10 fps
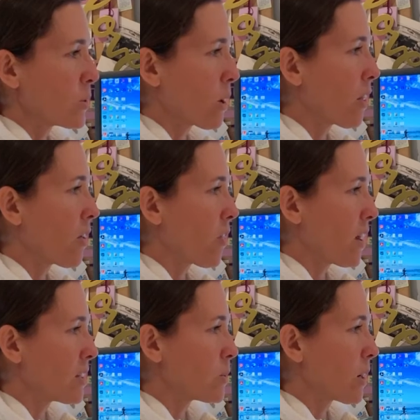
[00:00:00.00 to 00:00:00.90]
of the
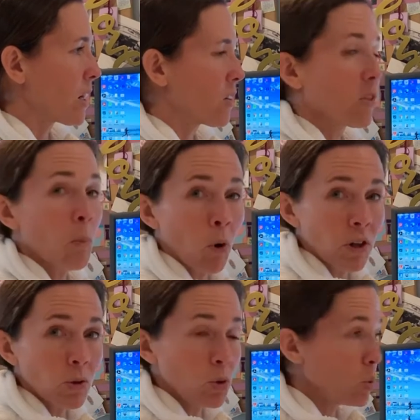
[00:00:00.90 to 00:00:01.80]
things where the more
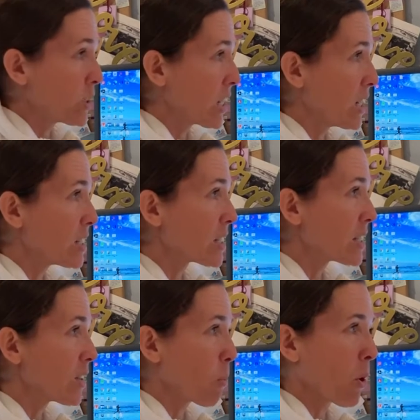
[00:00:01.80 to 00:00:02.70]
you use it,
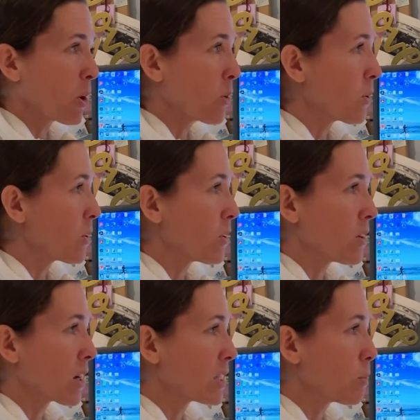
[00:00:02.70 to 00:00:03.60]
the more you
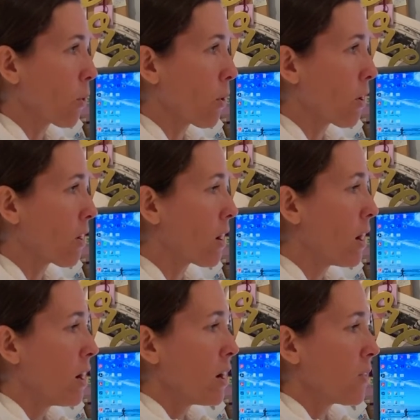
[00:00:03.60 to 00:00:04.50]
explore
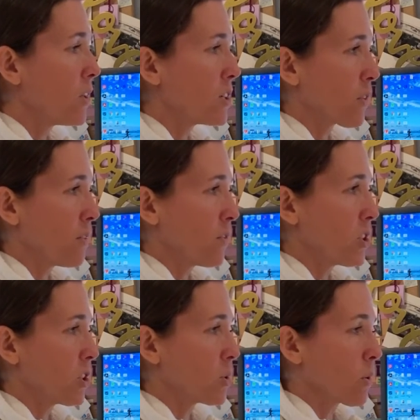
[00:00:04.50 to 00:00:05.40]
the different
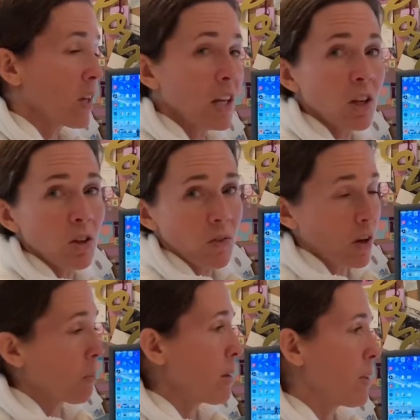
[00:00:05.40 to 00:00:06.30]
features within it, there
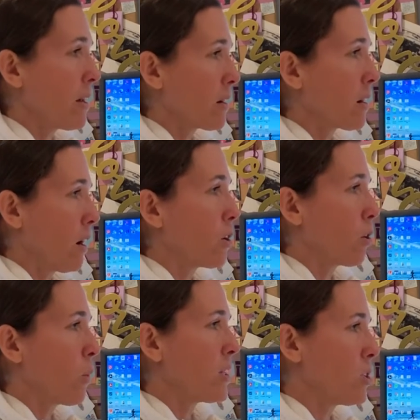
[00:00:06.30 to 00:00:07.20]
may be a good
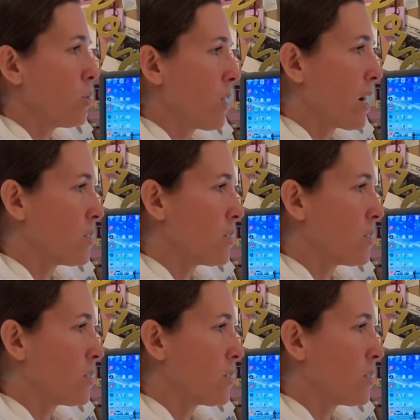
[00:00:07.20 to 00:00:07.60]
way to do that too.